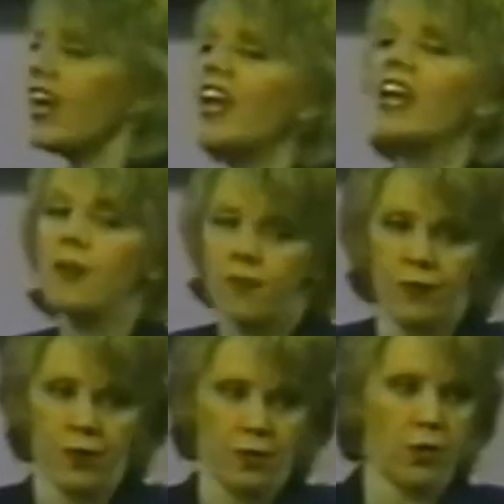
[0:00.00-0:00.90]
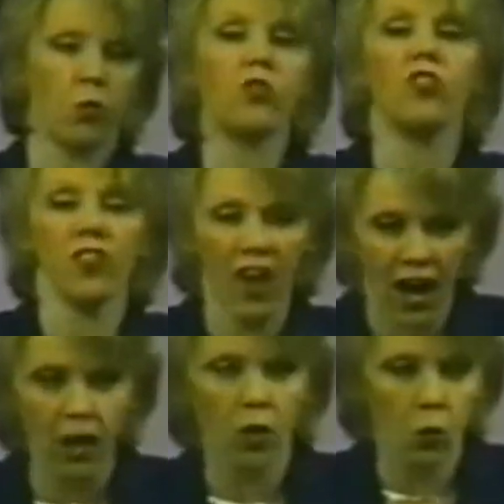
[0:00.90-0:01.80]
eve, which is
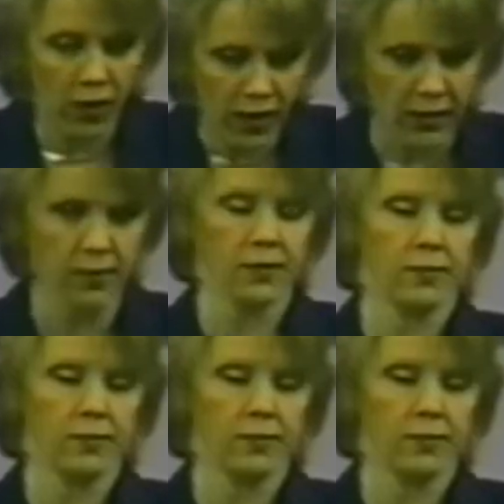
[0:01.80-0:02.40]
Halloween.